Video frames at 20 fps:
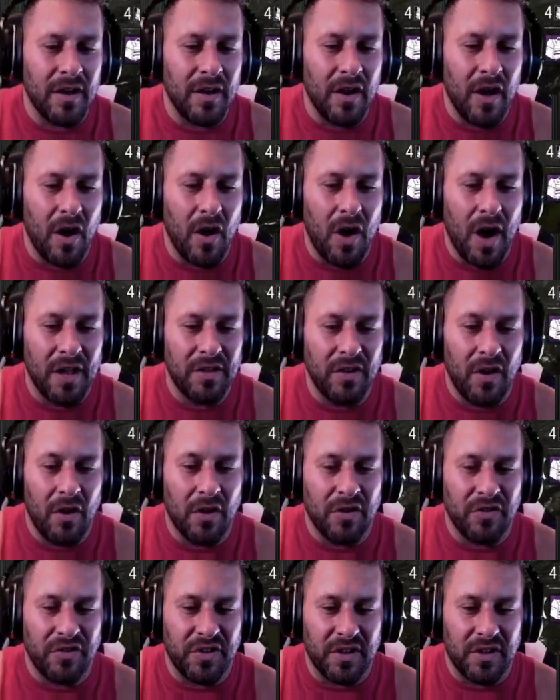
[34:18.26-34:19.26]
No, yeah, I don't,
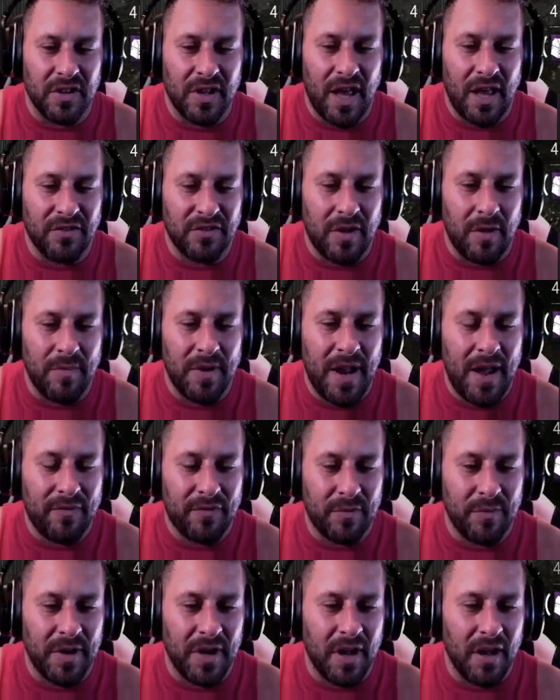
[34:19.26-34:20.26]
because the guy's coming after
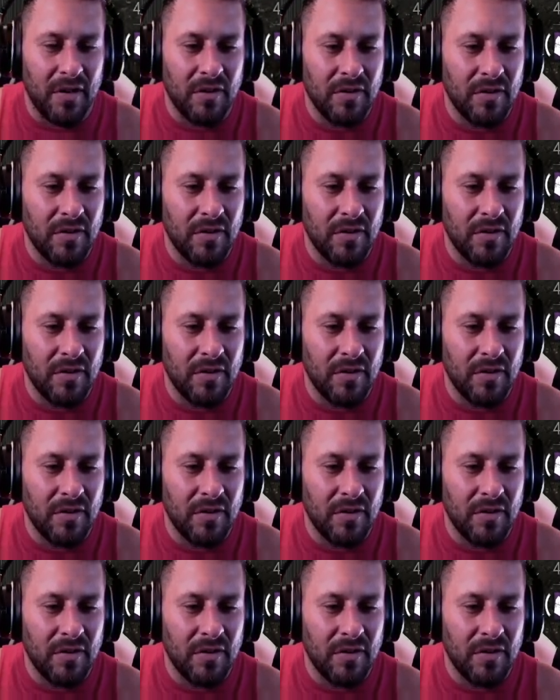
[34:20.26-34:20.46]
me now.